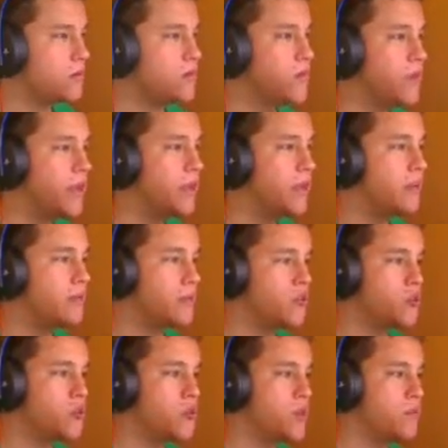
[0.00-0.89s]
the beginning of
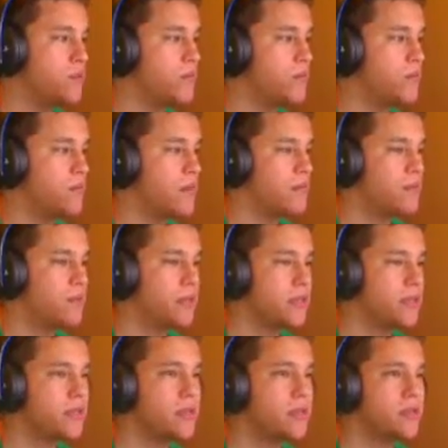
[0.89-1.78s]
the stream. But that
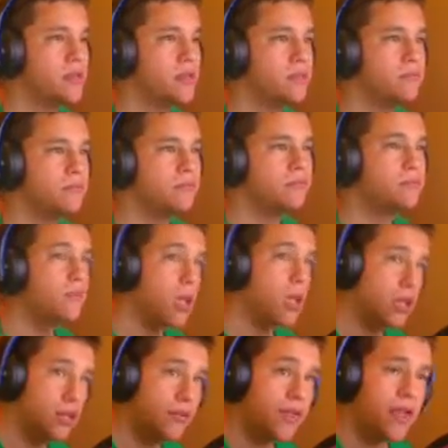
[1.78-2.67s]
being said, though,
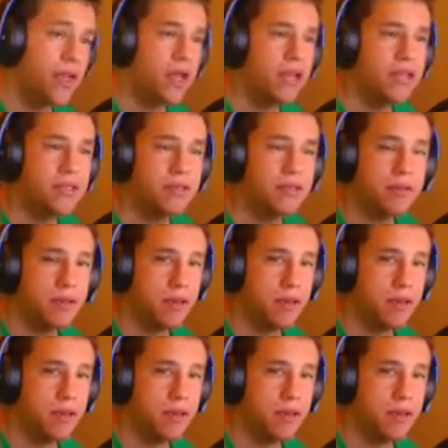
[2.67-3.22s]
I love you guys.